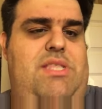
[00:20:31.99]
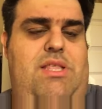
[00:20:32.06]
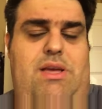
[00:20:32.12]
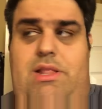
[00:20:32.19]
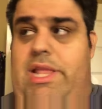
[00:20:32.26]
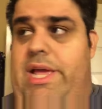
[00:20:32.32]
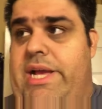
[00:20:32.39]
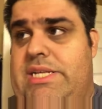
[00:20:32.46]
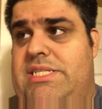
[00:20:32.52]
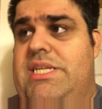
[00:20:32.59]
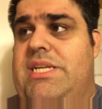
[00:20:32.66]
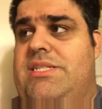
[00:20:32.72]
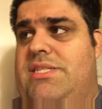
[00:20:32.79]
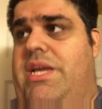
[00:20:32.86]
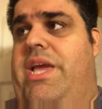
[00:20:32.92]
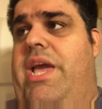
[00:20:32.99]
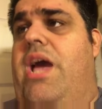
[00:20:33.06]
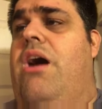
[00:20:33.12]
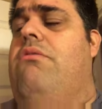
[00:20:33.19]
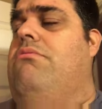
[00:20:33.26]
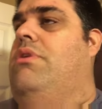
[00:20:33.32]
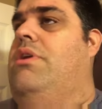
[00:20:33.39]
like a 6th
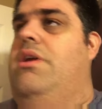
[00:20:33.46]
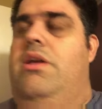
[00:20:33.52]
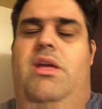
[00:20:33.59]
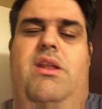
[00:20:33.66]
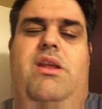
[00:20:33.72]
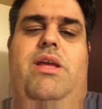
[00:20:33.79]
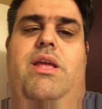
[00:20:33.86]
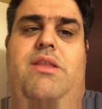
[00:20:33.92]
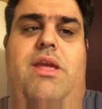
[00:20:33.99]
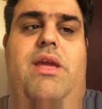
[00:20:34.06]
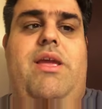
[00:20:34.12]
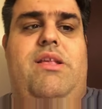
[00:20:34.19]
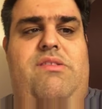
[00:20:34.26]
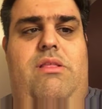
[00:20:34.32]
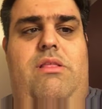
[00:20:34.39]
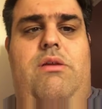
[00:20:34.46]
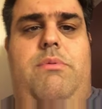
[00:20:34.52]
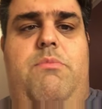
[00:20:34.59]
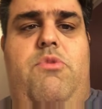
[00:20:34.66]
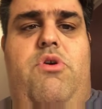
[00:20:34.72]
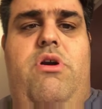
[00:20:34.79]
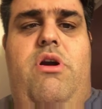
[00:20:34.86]
account, it gets a little bit
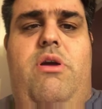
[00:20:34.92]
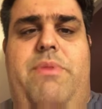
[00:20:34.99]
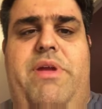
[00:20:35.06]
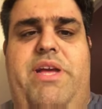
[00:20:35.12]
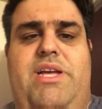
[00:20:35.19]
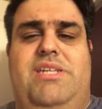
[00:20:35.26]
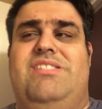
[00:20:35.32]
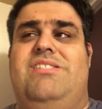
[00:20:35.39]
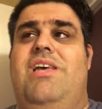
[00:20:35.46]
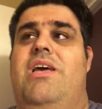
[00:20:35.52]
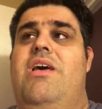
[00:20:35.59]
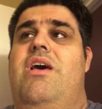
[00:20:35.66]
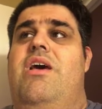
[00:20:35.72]
more hard because,